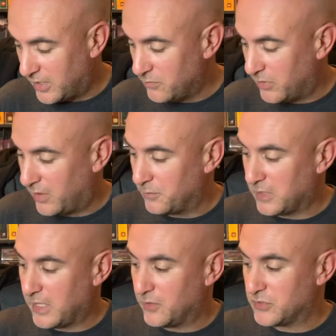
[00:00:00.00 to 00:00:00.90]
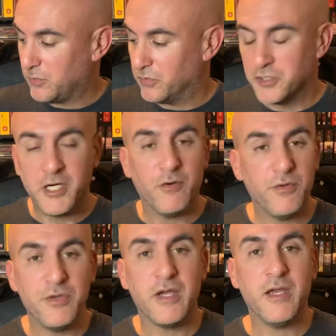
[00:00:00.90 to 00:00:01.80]
but I'm glad I was able to share it with
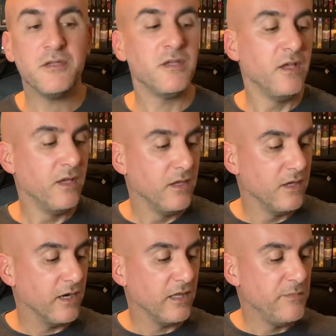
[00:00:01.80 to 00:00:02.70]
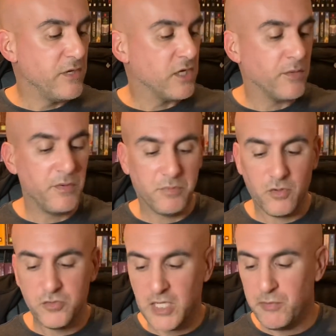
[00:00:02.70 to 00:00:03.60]
you guys. Leave me a comment below.
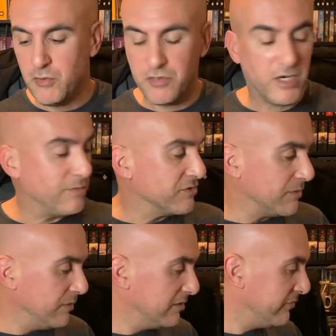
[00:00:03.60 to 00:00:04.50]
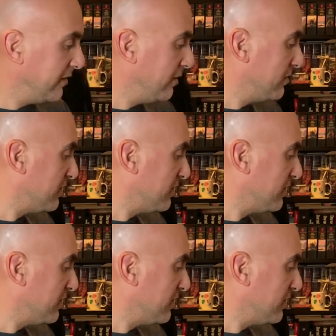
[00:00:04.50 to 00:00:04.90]
Tell me what you thought about some of these figures,